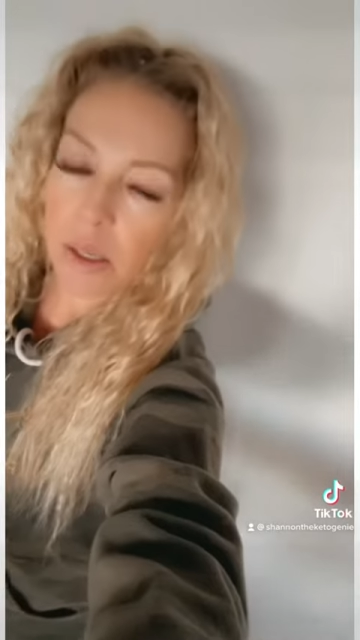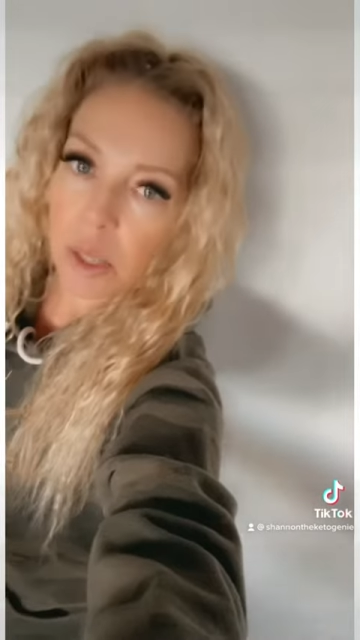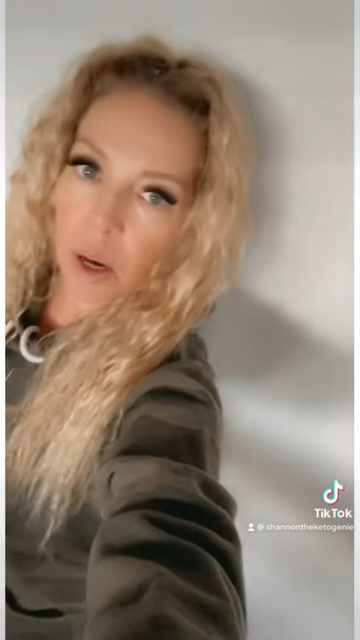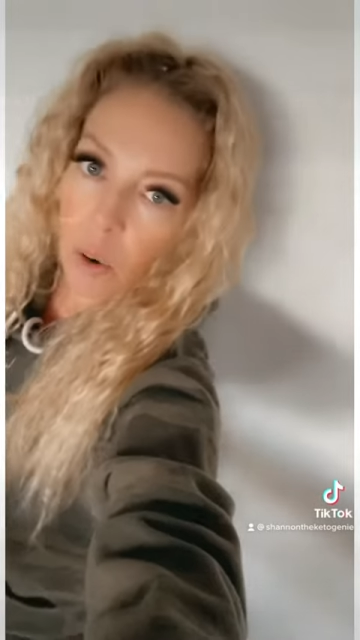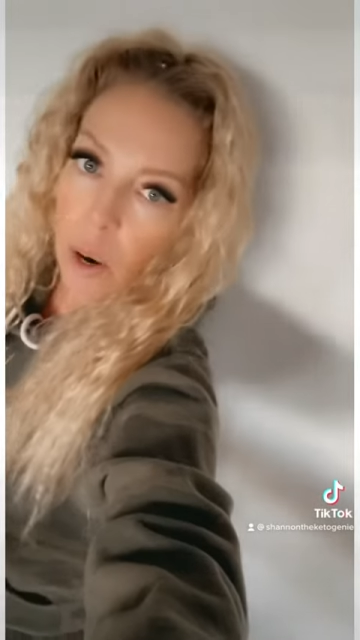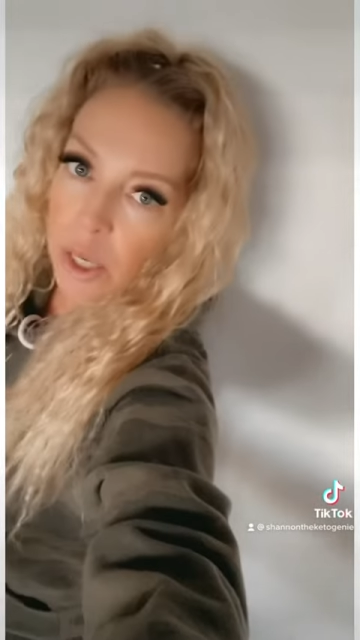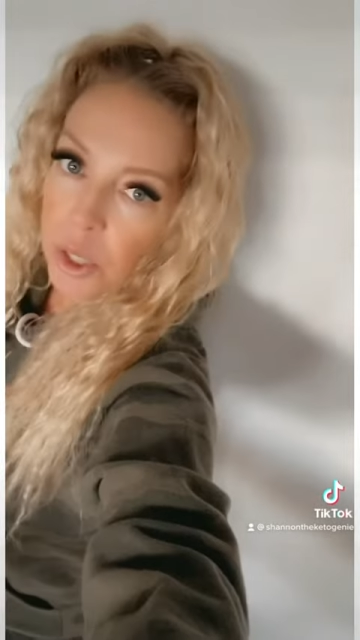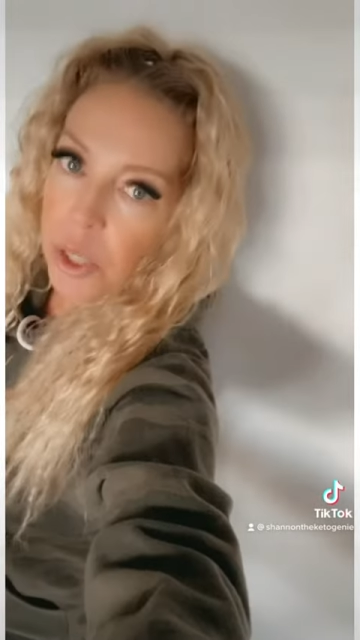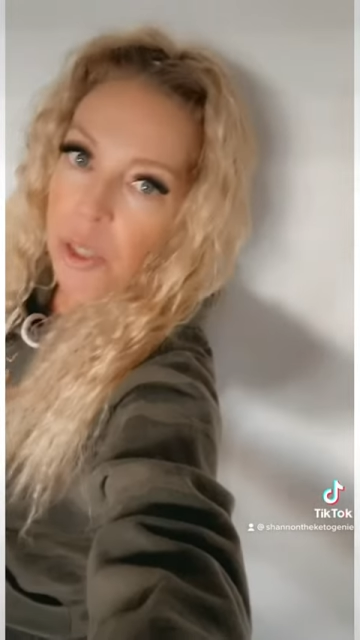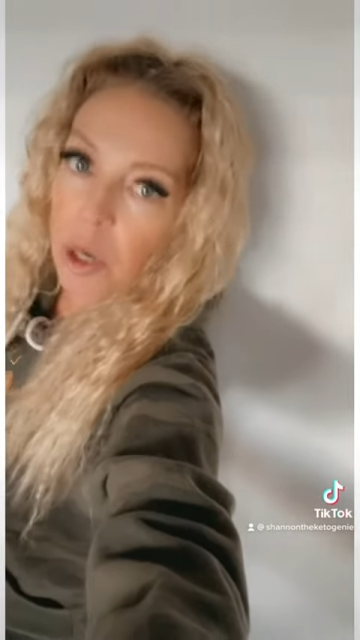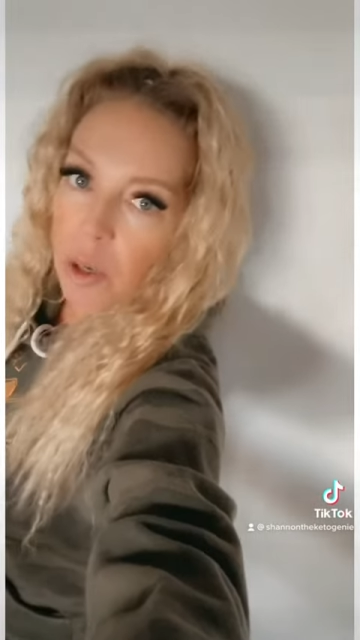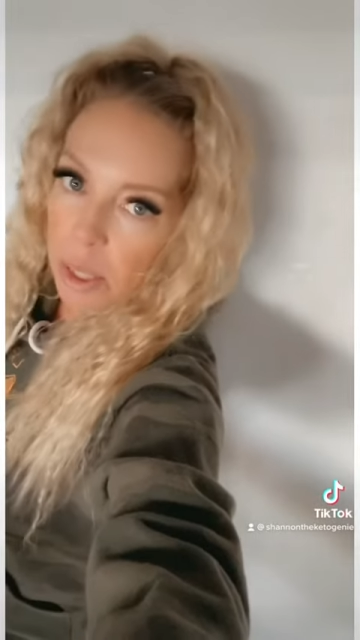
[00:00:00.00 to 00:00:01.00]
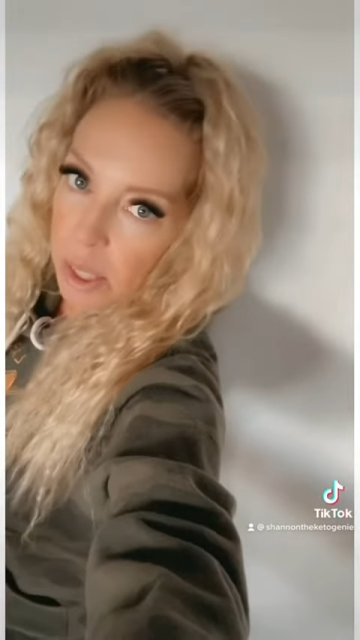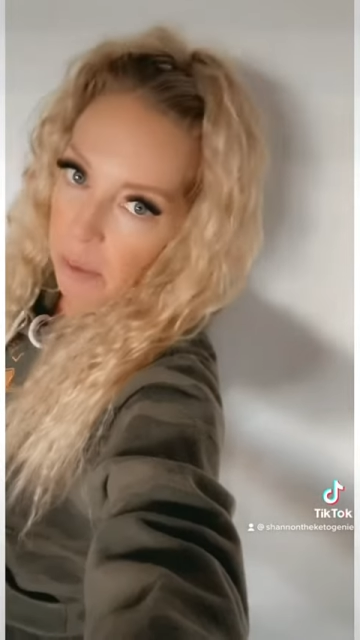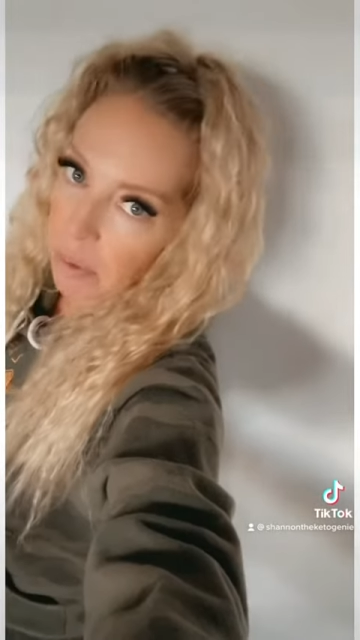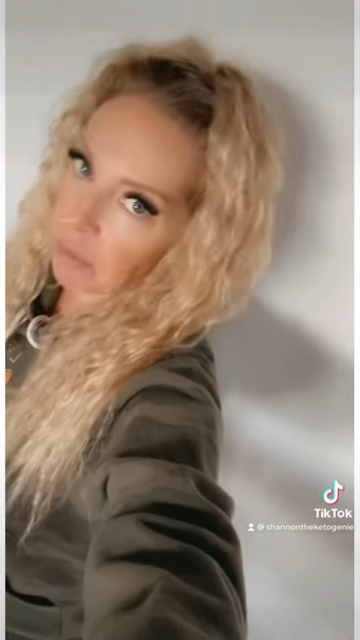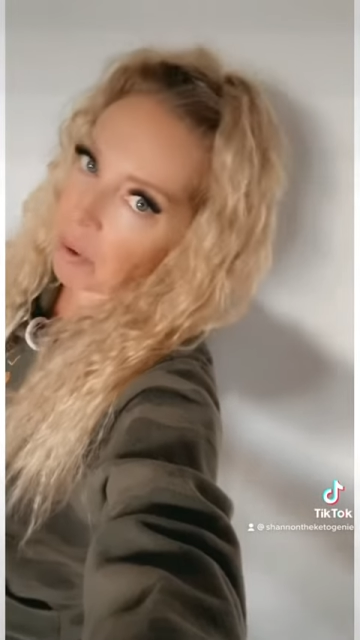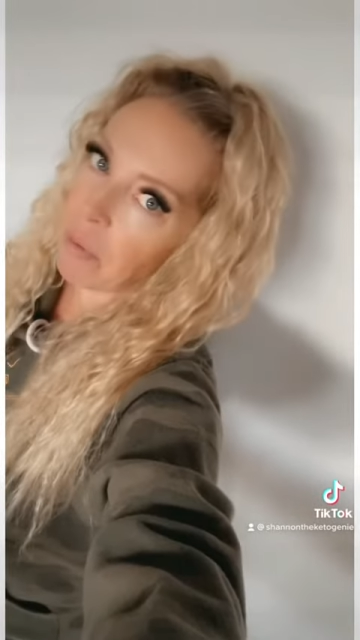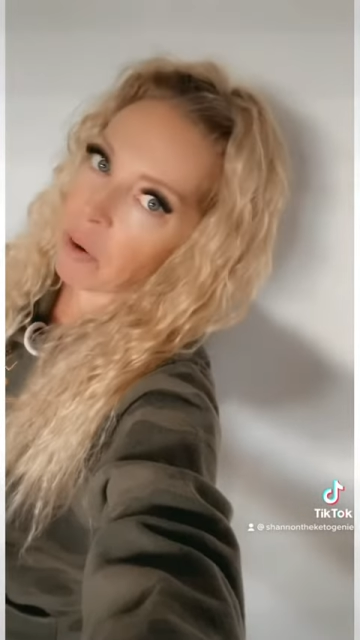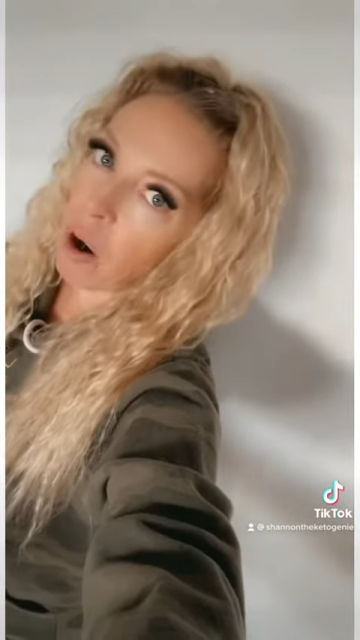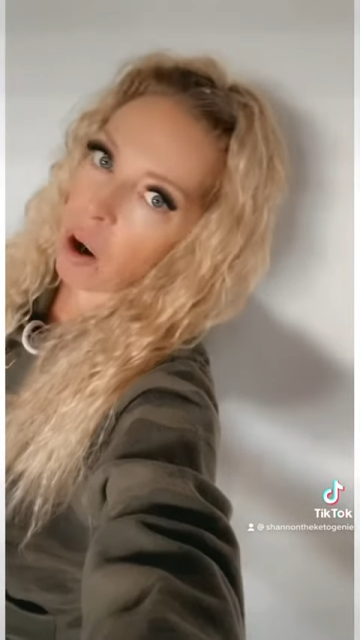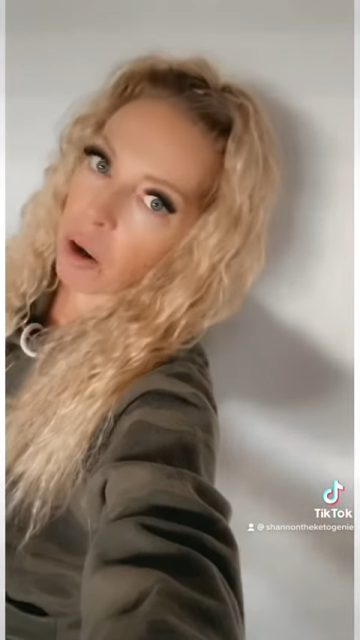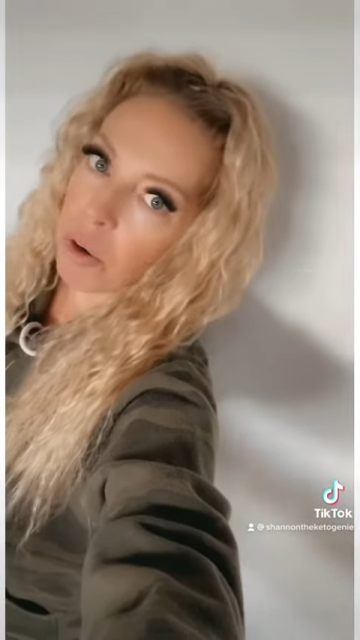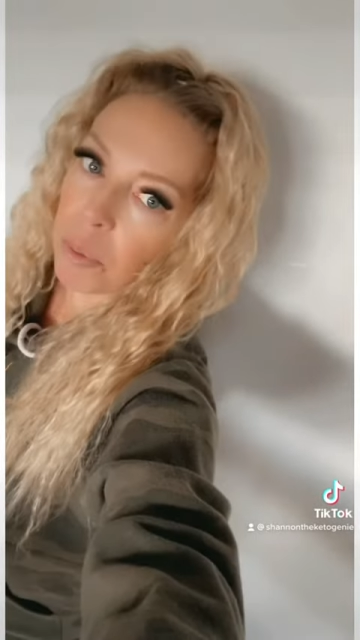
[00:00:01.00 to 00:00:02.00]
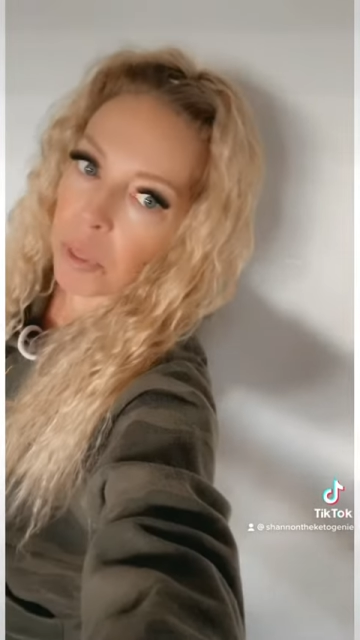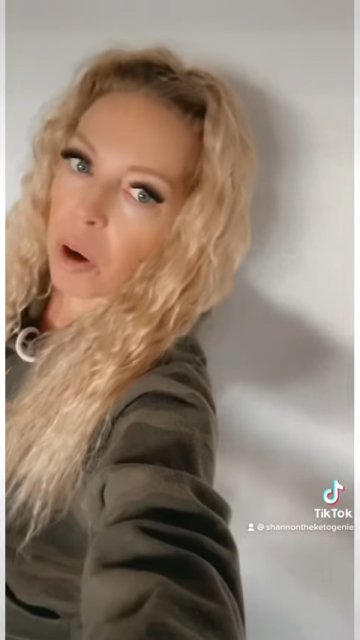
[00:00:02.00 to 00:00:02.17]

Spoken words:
So I just started 75 hard with